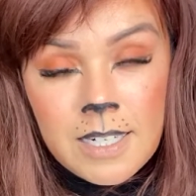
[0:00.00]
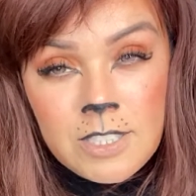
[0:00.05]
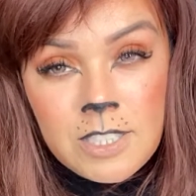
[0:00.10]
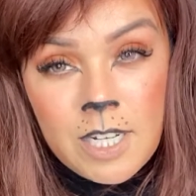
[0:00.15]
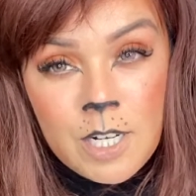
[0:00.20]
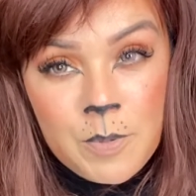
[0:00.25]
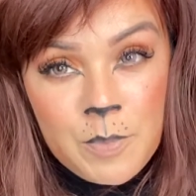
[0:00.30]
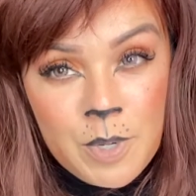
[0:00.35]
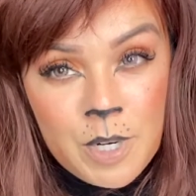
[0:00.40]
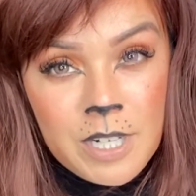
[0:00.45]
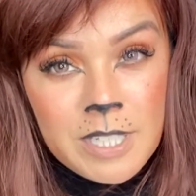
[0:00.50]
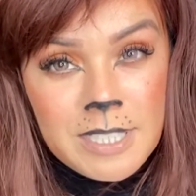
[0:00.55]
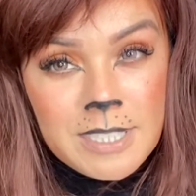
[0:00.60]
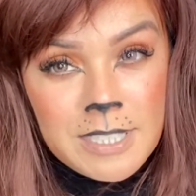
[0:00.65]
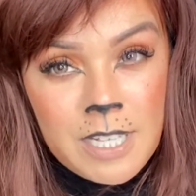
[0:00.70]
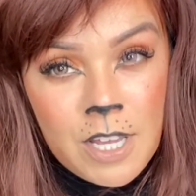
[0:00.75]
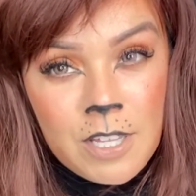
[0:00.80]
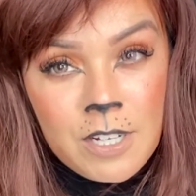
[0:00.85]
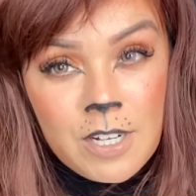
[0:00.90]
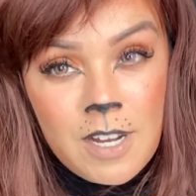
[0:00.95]
I tried to put on
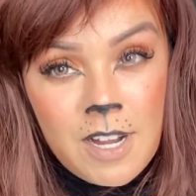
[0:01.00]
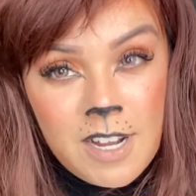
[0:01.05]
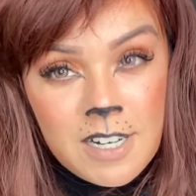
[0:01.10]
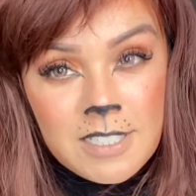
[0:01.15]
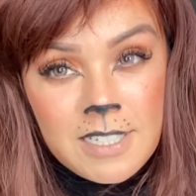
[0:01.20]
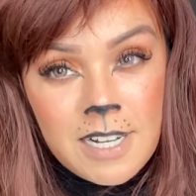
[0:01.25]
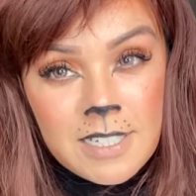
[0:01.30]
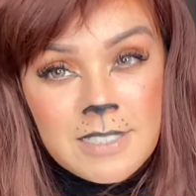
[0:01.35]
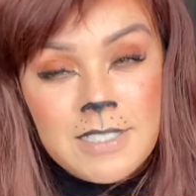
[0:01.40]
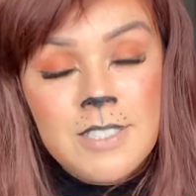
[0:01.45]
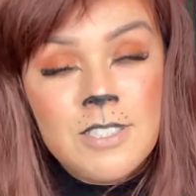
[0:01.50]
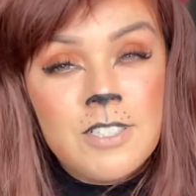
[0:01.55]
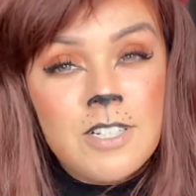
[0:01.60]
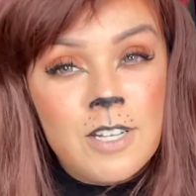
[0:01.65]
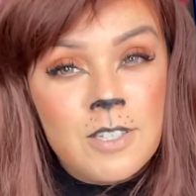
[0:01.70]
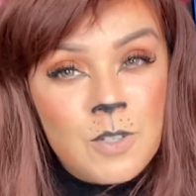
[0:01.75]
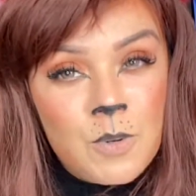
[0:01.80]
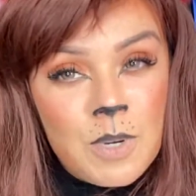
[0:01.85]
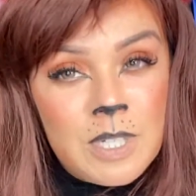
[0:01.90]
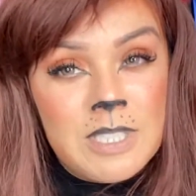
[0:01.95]
these other contacts. These are
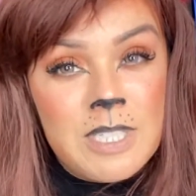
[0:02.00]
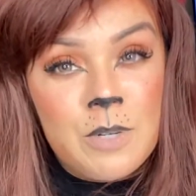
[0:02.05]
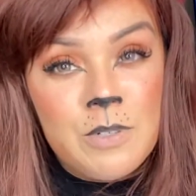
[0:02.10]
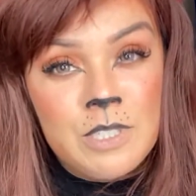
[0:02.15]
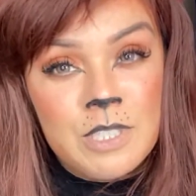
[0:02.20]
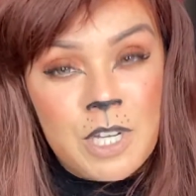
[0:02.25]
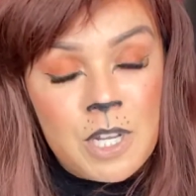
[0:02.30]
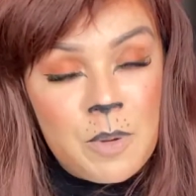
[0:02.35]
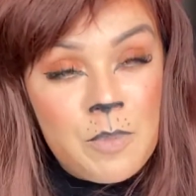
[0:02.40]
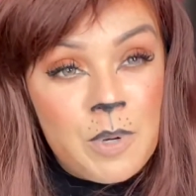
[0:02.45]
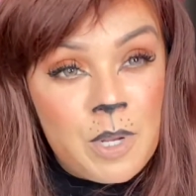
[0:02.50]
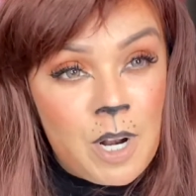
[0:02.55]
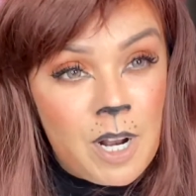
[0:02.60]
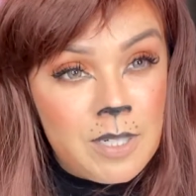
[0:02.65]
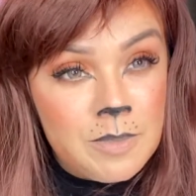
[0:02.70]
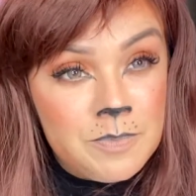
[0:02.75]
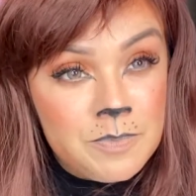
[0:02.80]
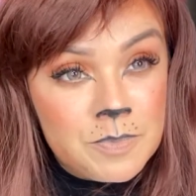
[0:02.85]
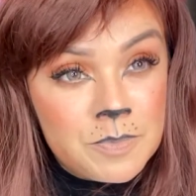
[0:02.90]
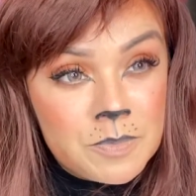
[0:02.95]
not the ones I was going to put
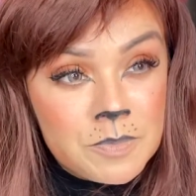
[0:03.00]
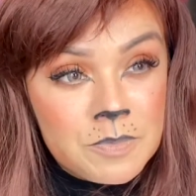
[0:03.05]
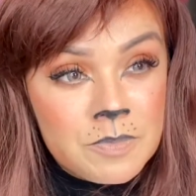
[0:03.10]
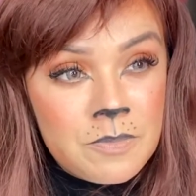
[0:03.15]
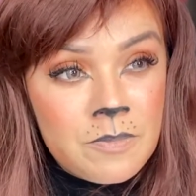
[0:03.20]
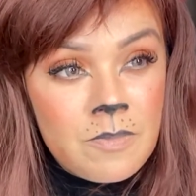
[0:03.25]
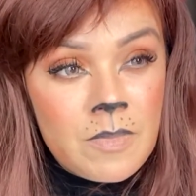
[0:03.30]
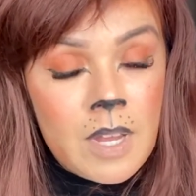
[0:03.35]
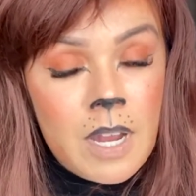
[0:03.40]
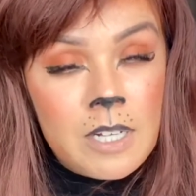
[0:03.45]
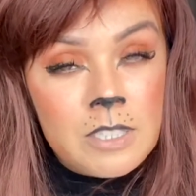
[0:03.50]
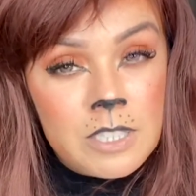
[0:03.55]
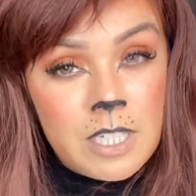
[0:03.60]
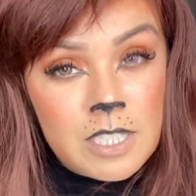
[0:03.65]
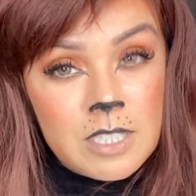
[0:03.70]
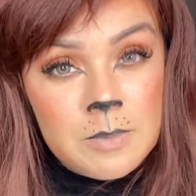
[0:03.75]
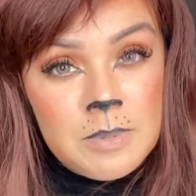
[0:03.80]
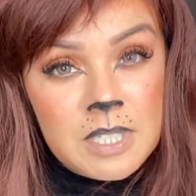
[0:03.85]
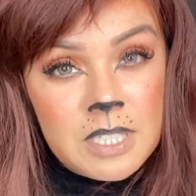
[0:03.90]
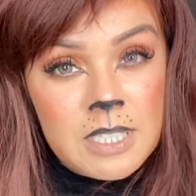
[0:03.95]
on. I
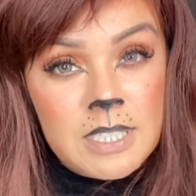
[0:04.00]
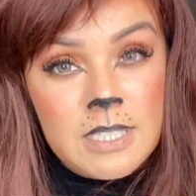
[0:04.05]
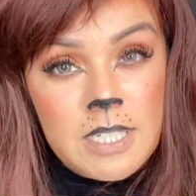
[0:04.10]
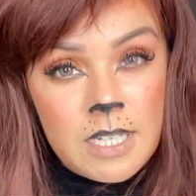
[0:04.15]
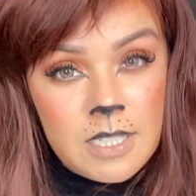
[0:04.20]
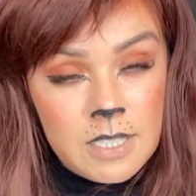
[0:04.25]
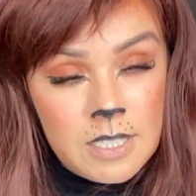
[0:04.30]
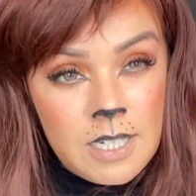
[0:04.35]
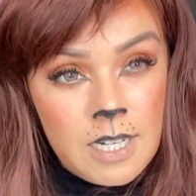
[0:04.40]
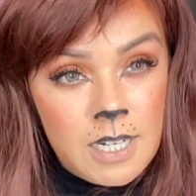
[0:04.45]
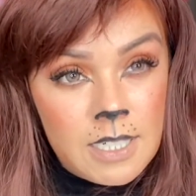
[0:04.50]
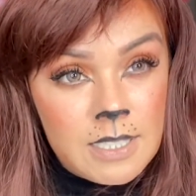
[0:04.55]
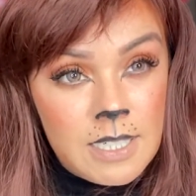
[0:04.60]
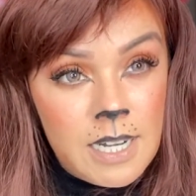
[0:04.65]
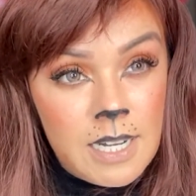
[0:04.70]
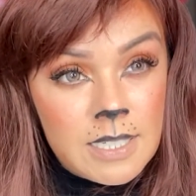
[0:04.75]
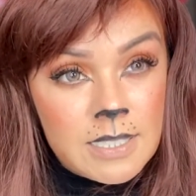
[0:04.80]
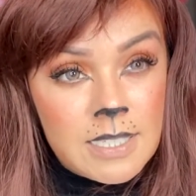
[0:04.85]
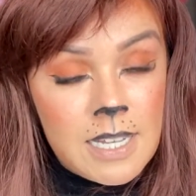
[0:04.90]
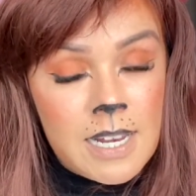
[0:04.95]
tried to put on these other
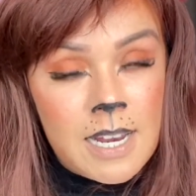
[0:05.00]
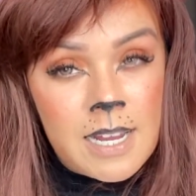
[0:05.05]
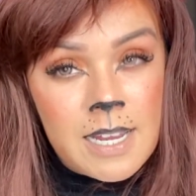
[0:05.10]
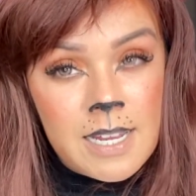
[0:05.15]
contacts, and